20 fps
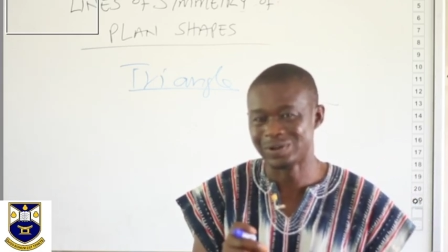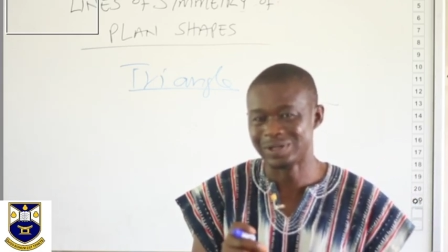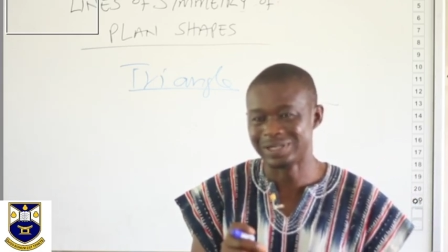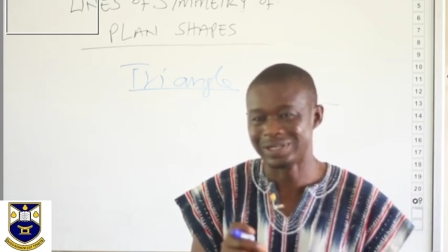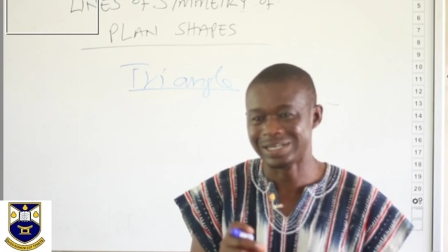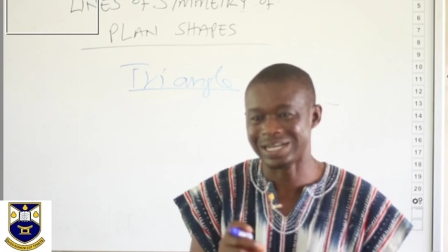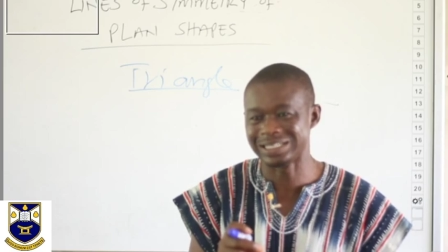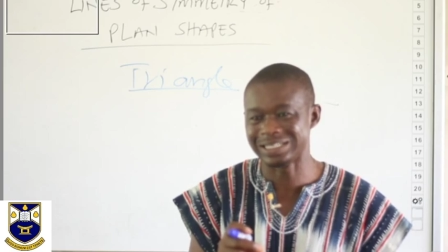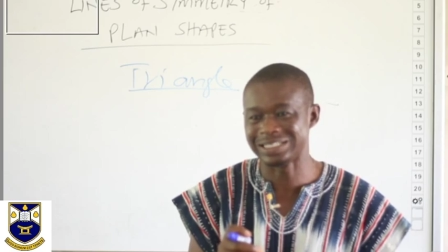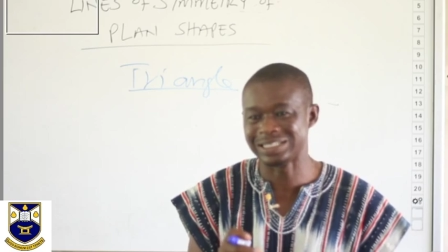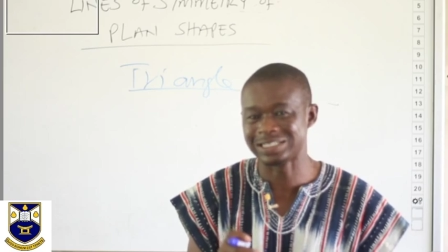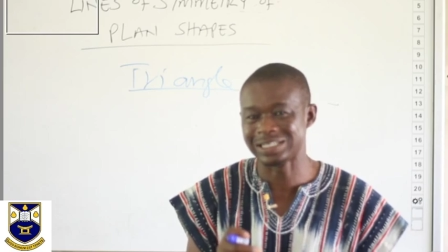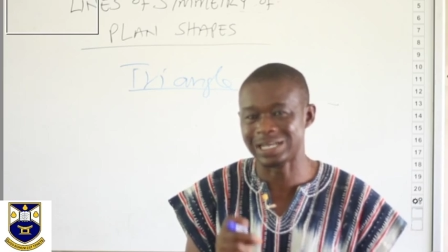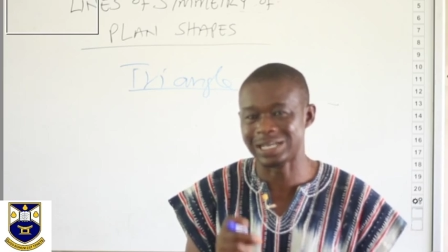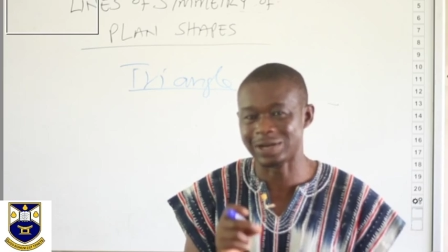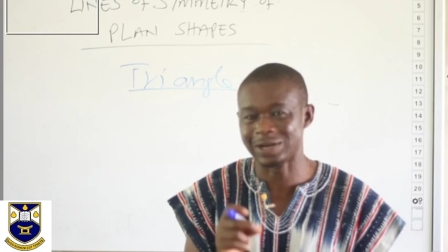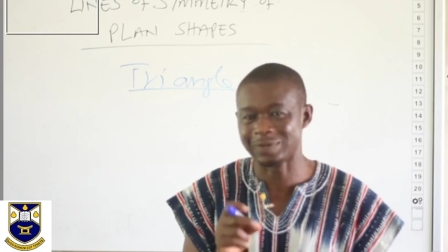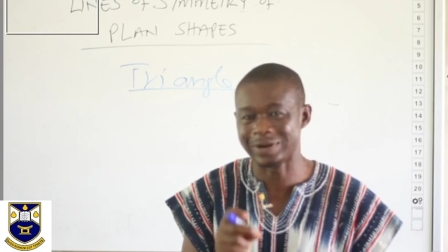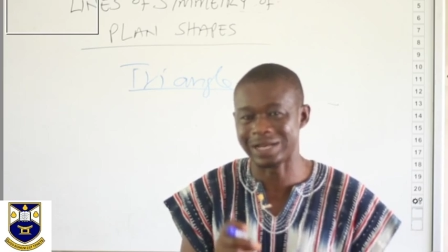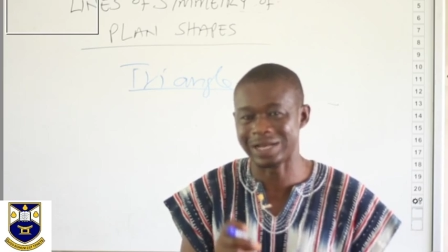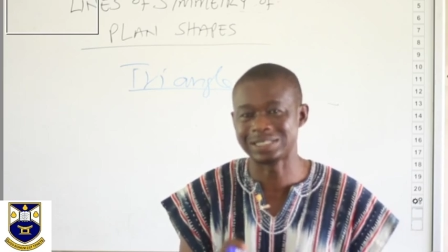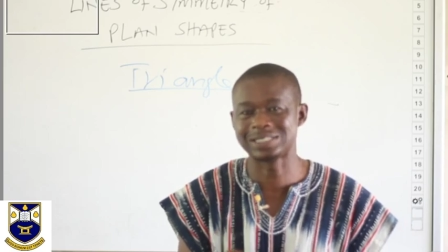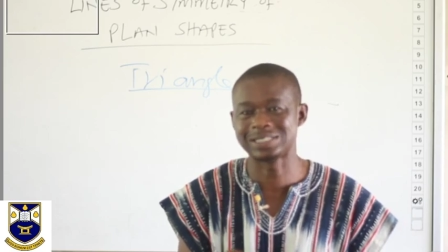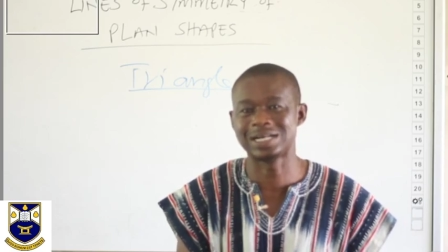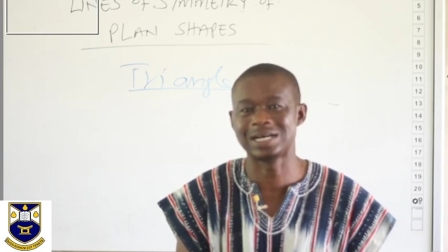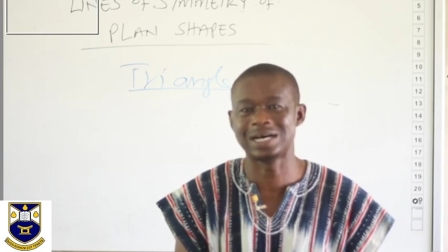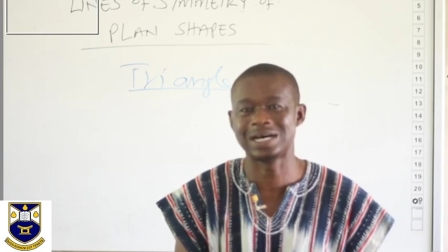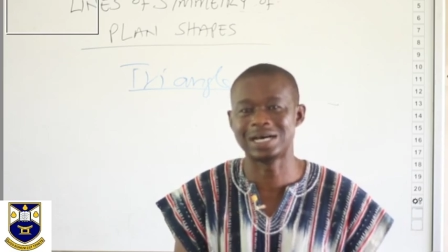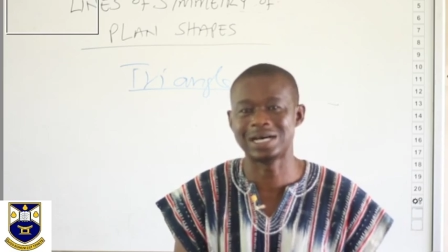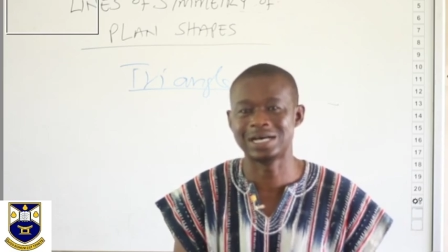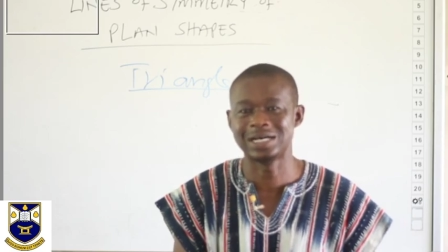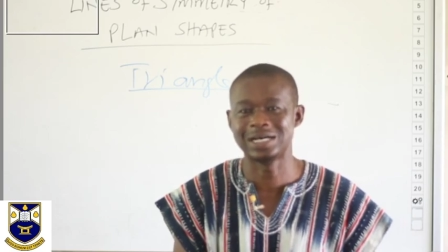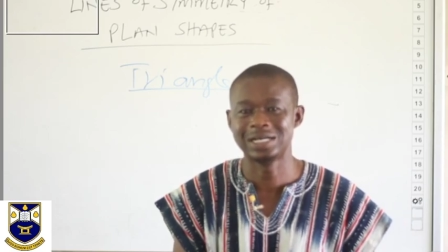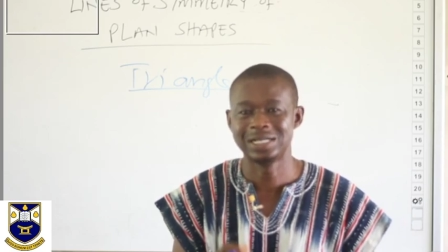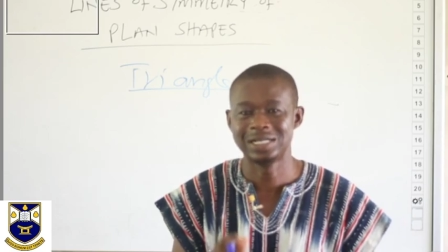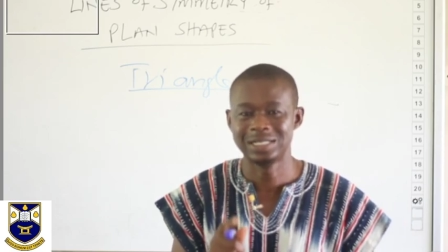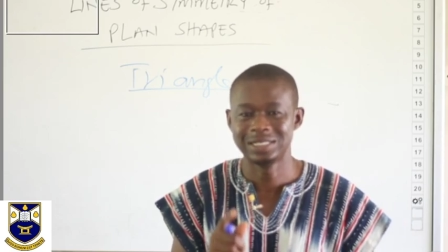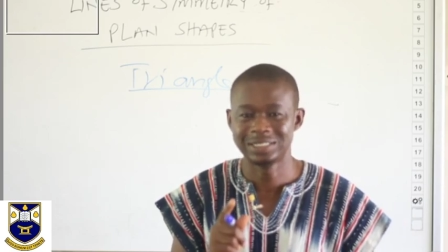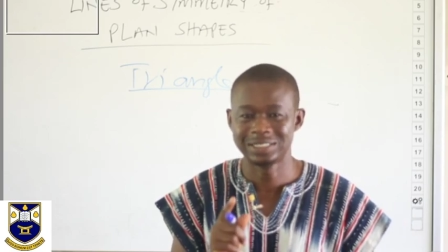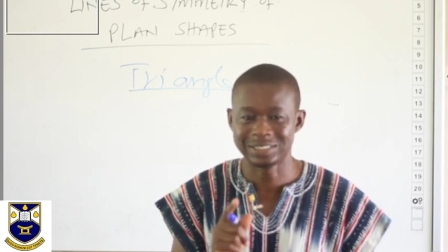That is equilateral
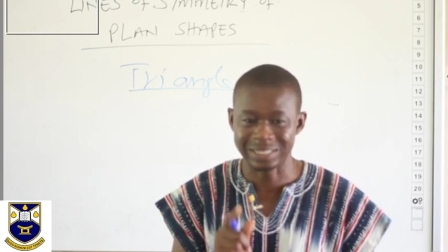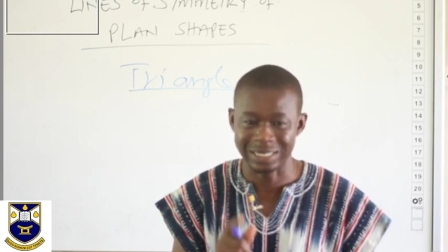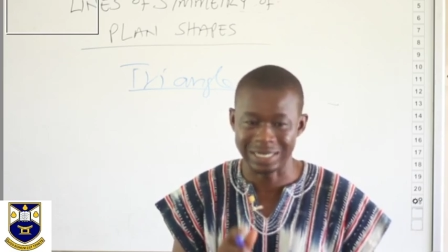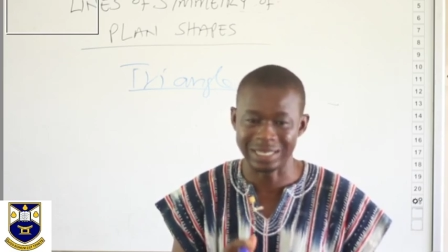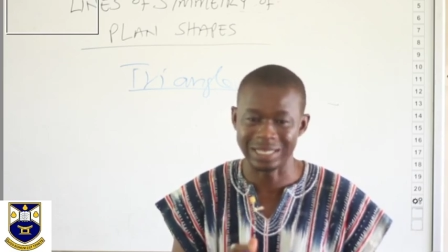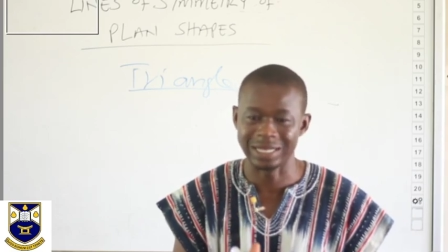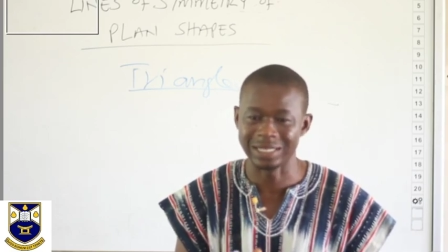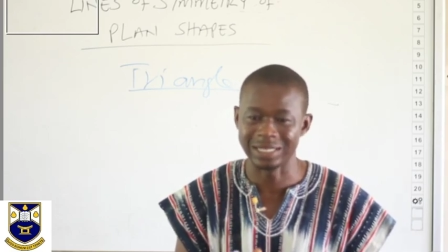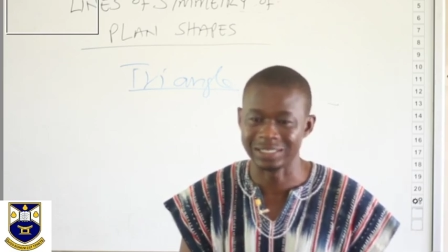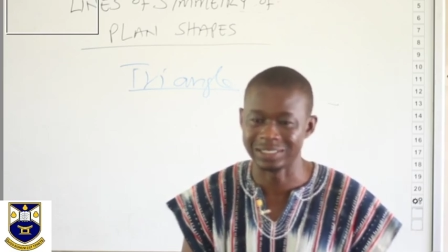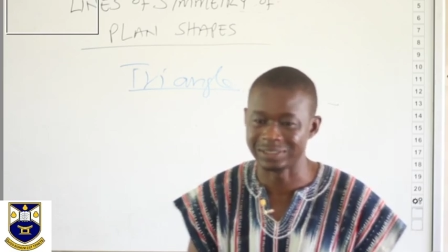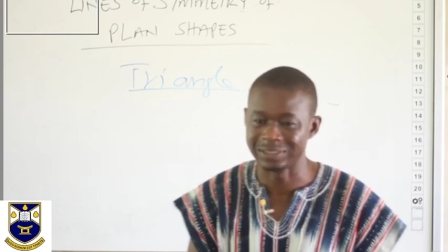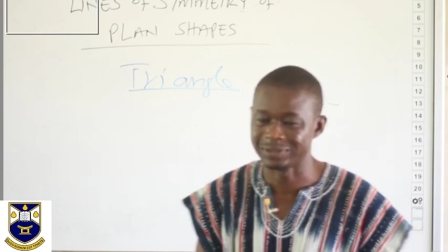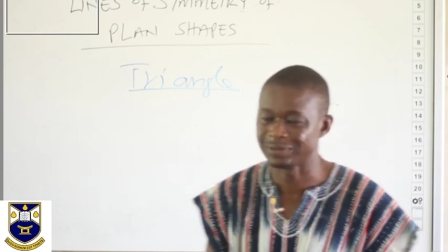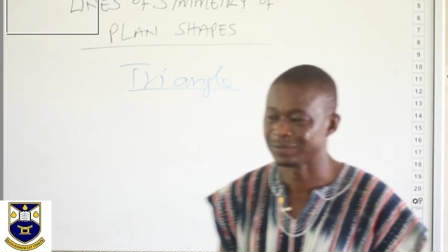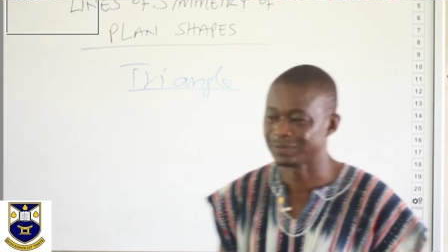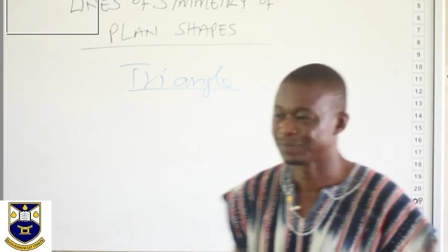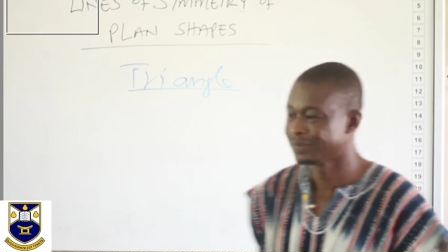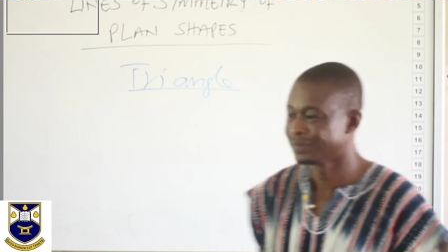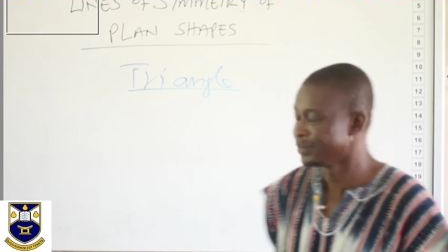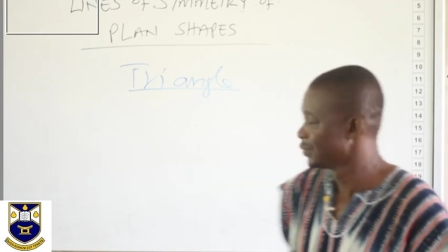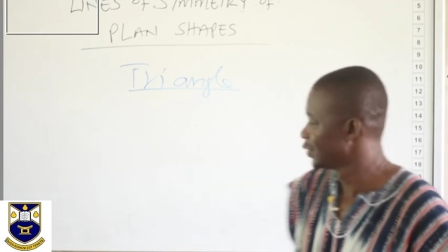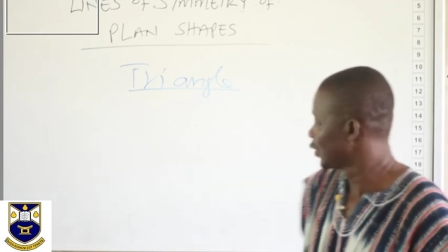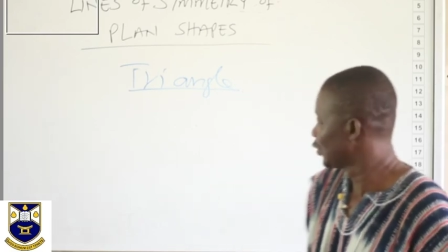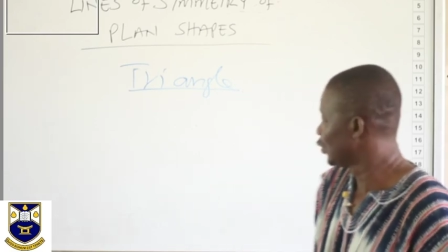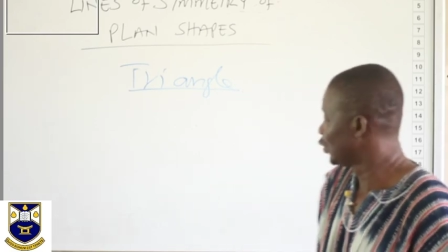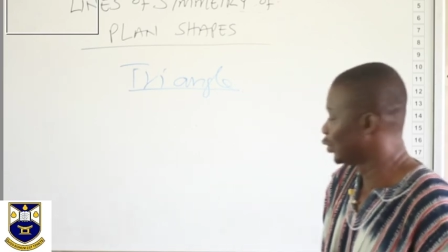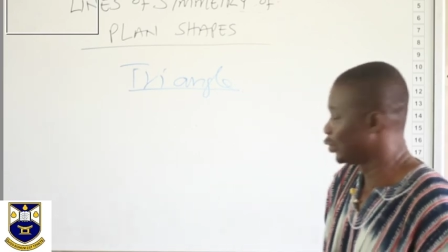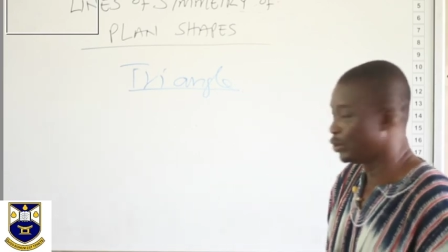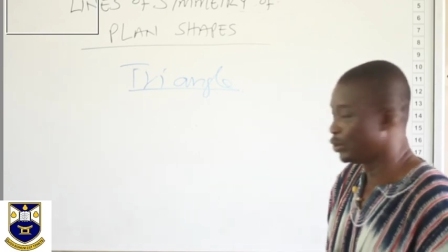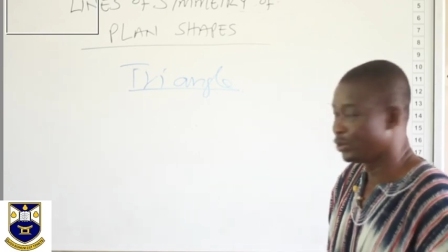triangle. Good.